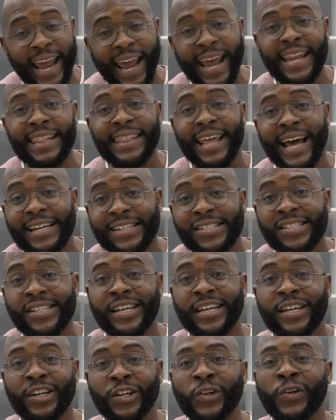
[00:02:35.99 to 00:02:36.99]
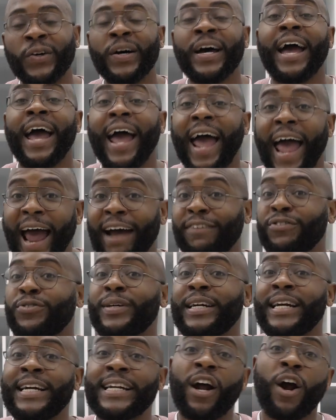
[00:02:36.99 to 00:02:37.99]
gained that skill
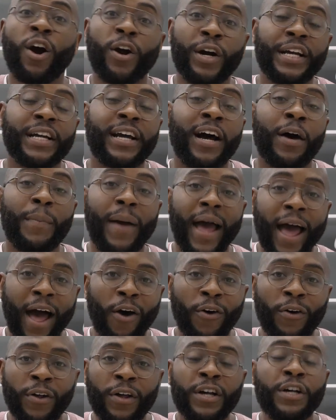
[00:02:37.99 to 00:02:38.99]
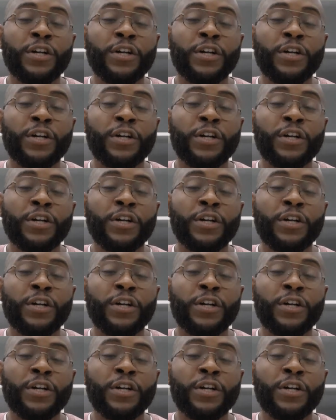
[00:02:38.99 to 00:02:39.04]
after it had already come out.